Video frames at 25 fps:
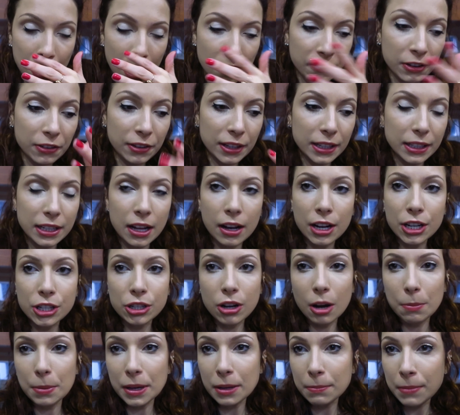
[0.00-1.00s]
but everything in our
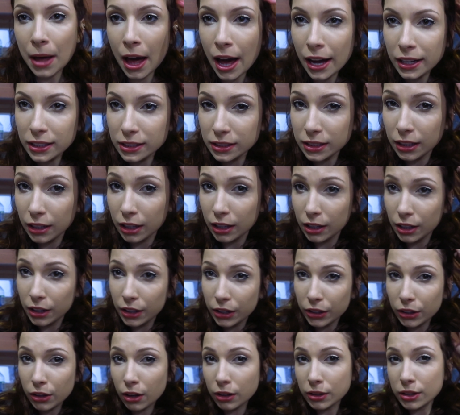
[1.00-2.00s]
shopping bag
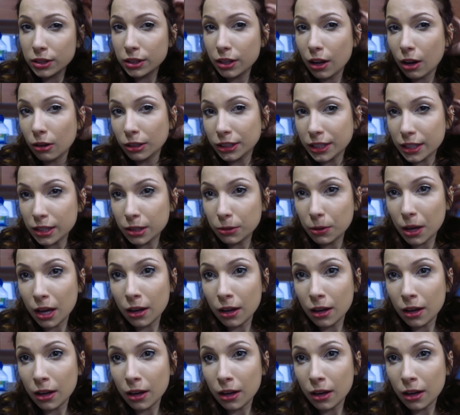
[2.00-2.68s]
got soaked as